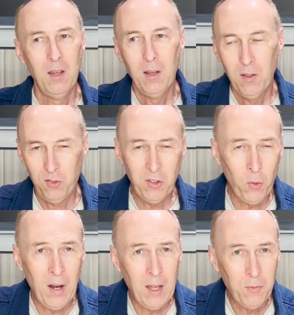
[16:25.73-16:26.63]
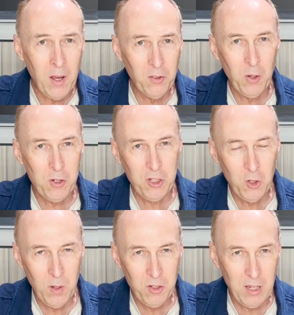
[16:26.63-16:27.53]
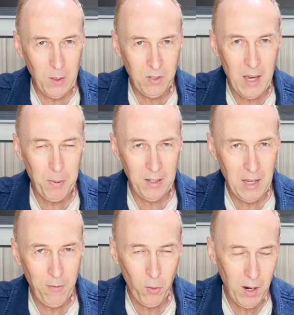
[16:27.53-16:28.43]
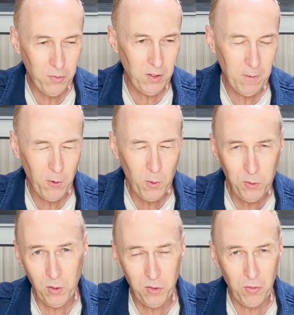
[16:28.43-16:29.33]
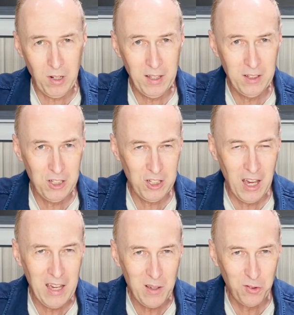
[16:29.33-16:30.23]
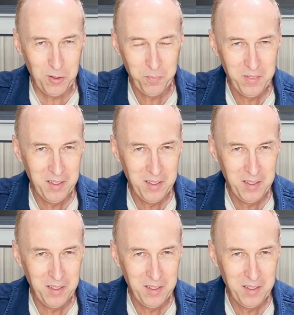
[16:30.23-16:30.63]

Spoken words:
Cinderella found her shoe and she lived happily ever after. All sorts of cliches.